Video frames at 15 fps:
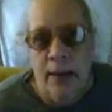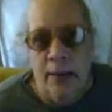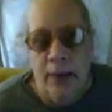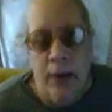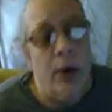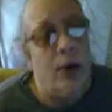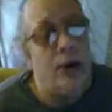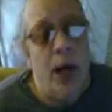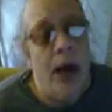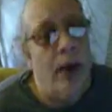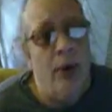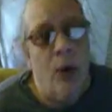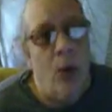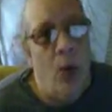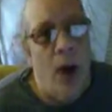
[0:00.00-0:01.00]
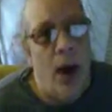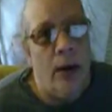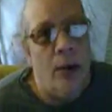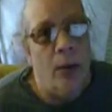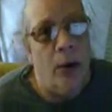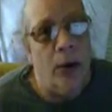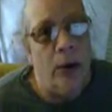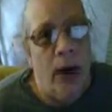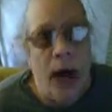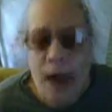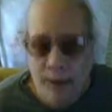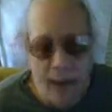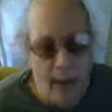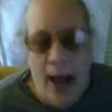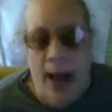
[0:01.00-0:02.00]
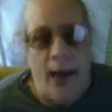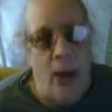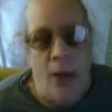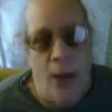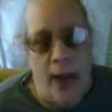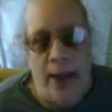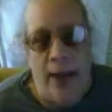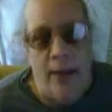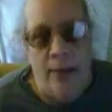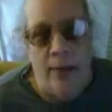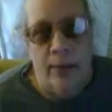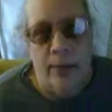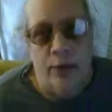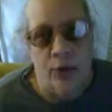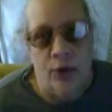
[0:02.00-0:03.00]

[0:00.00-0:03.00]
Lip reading: because I, for one, will not follow him